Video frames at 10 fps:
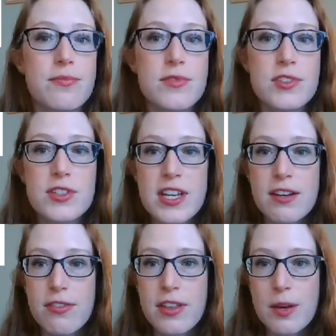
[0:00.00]
just kind
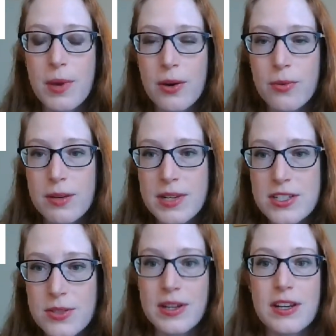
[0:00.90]
of think about what am I
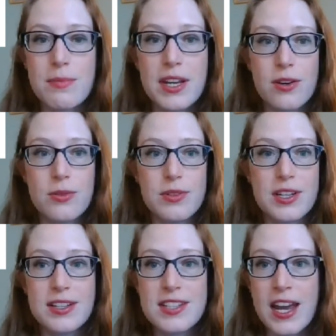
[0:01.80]
doing in my own
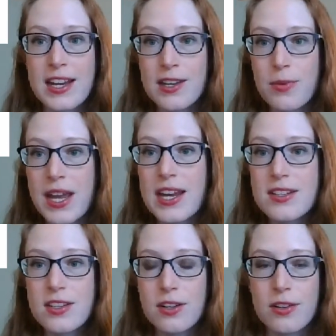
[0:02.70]
tiny way
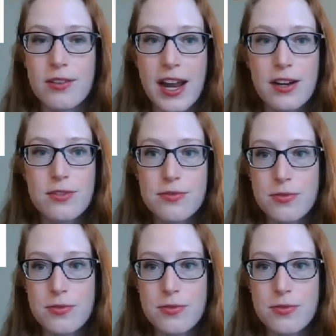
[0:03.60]
to correct